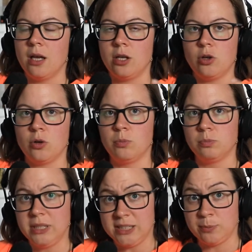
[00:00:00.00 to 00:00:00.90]
your
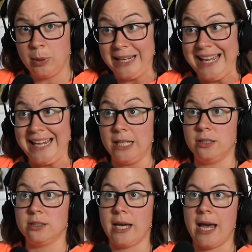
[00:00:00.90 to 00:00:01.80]
display
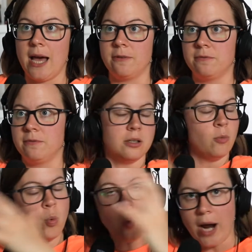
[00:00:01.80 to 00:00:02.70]
to have
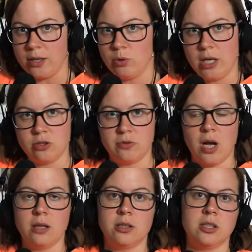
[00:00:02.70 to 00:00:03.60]
a wide range of
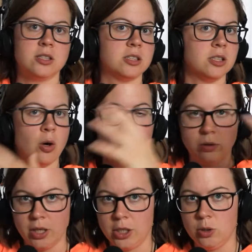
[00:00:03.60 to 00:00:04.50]
colors, all
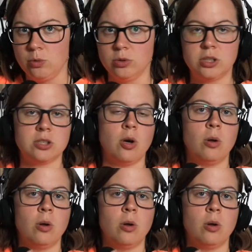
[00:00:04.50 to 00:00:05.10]
the hues,